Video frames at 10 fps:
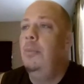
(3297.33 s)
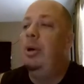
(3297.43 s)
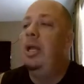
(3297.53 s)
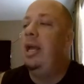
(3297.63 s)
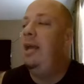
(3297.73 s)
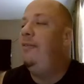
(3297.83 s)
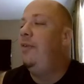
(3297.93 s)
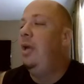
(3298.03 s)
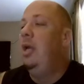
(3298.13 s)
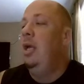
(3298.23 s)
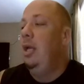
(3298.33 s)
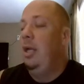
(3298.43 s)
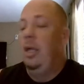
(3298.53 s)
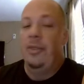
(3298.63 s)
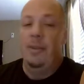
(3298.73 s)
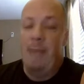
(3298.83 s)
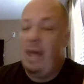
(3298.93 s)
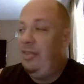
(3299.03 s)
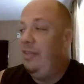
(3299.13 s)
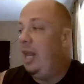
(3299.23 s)
But if the
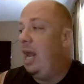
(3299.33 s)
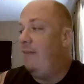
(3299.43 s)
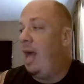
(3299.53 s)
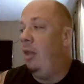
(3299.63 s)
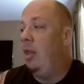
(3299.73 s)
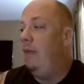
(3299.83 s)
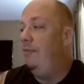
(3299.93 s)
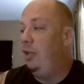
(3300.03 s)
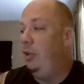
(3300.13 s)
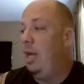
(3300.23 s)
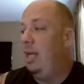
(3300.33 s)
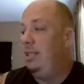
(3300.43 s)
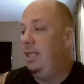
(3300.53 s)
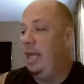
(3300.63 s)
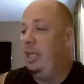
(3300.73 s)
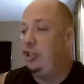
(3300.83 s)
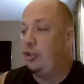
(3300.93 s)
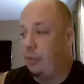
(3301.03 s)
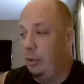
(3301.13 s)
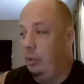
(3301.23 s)
method that I've outlined for you guys today is
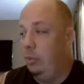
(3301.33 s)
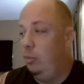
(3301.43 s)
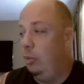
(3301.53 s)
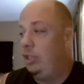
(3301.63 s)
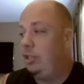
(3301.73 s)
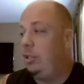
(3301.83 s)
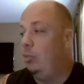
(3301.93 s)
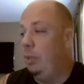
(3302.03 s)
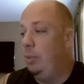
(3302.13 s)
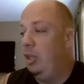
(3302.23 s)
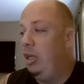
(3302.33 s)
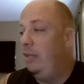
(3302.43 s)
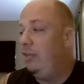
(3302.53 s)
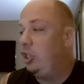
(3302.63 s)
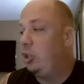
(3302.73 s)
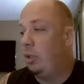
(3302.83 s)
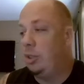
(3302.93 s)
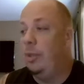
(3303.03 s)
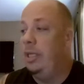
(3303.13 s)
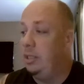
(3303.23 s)
true, which when we look at these short
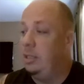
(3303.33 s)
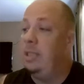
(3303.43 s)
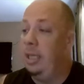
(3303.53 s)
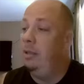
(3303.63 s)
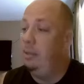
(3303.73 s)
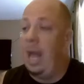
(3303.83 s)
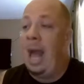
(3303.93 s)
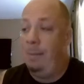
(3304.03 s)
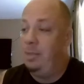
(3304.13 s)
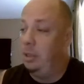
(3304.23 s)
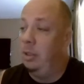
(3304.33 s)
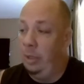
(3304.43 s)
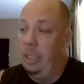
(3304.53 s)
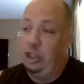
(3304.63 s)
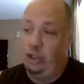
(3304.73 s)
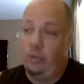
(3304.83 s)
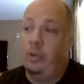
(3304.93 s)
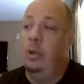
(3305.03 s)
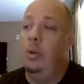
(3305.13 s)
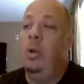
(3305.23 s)
squeezes, it absolutely is
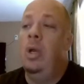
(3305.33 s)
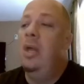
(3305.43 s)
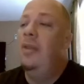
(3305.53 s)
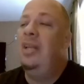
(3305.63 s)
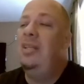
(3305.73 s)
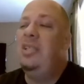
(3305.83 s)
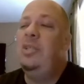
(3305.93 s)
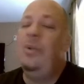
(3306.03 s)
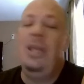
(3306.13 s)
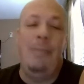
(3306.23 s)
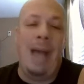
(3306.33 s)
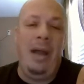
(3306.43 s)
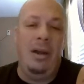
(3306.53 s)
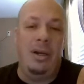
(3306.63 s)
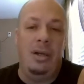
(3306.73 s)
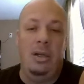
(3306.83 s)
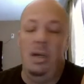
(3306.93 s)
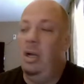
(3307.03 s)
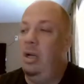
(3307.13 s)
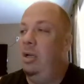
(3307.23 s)
true, then it doesn't really matter,
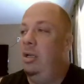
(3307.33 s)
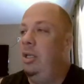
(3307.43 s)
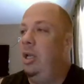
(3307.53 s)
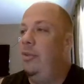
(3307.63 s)
the